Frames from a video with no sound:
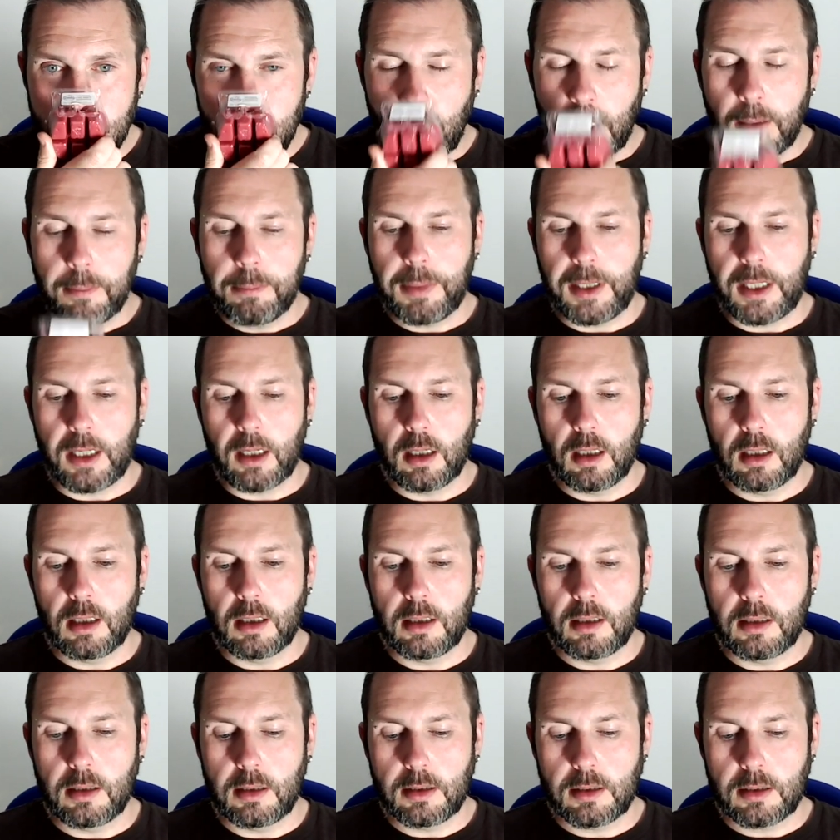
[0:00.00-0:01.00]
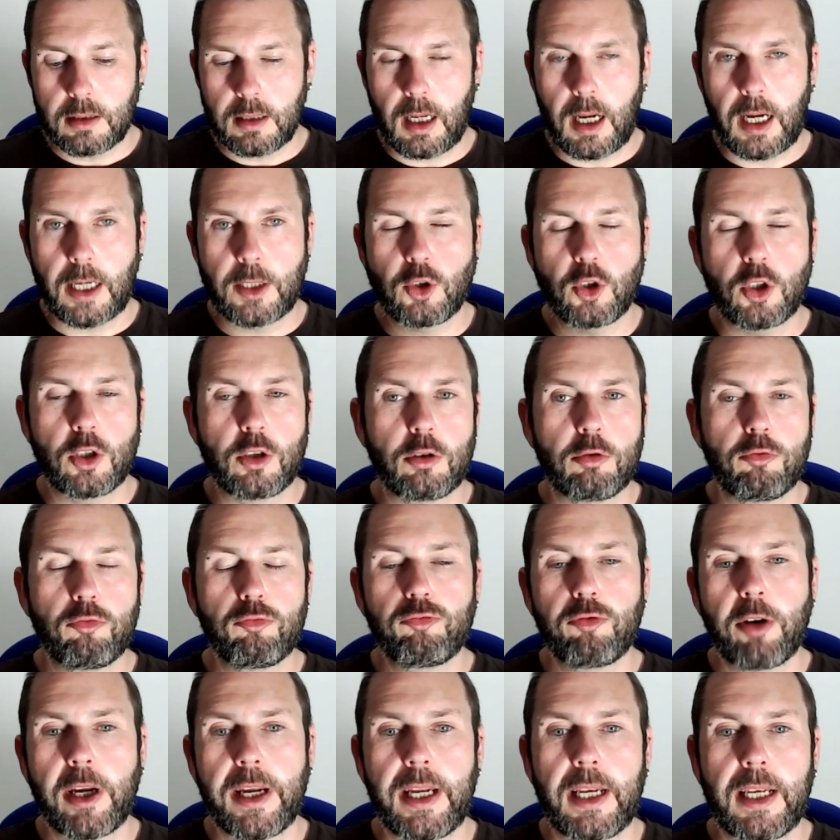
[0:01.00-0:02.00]
because I do
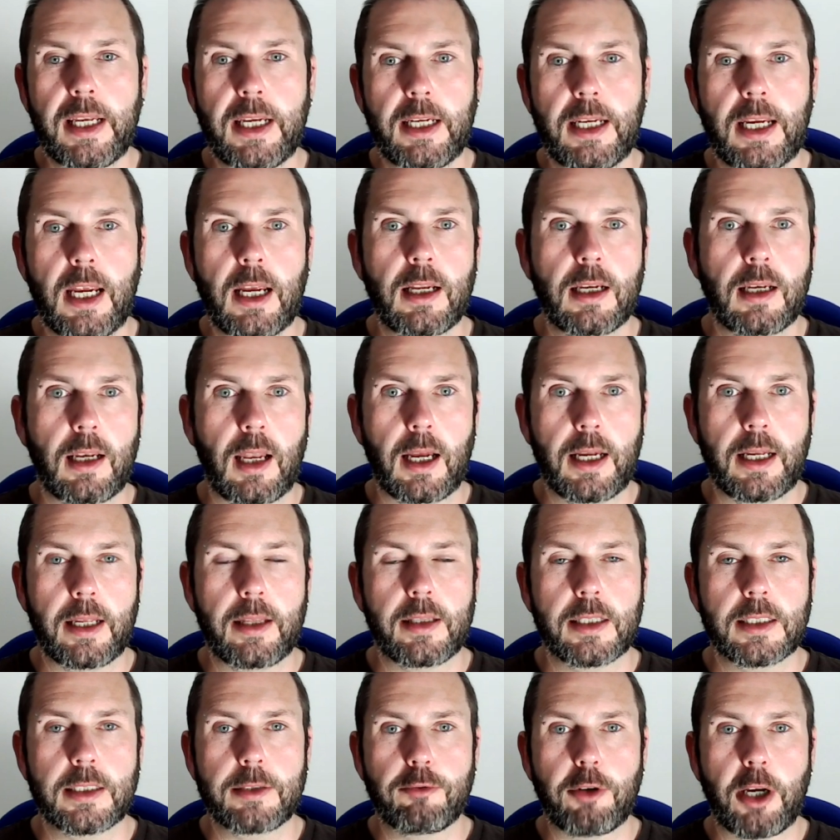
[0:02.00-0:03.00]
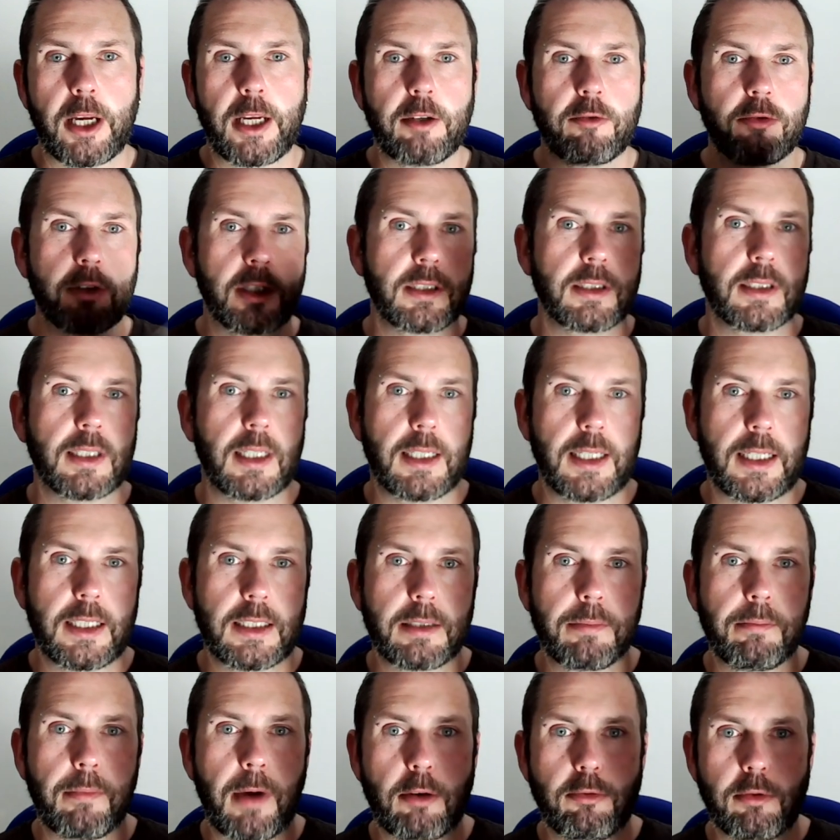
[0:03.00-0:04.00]
really like this fragrance, and it's
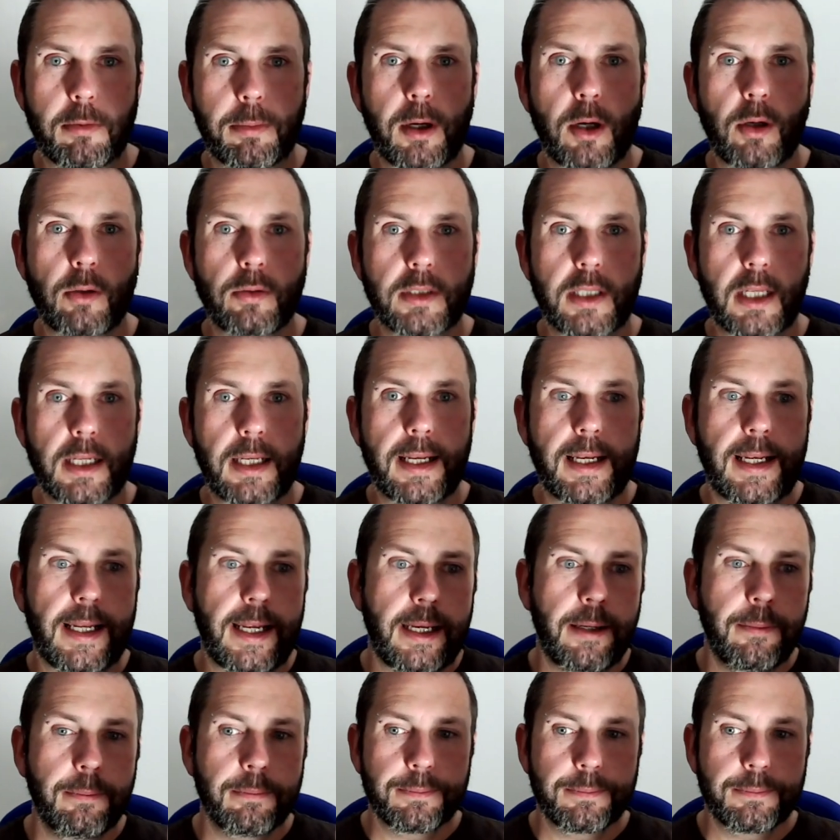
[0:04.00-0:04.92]
Mariposa Lily.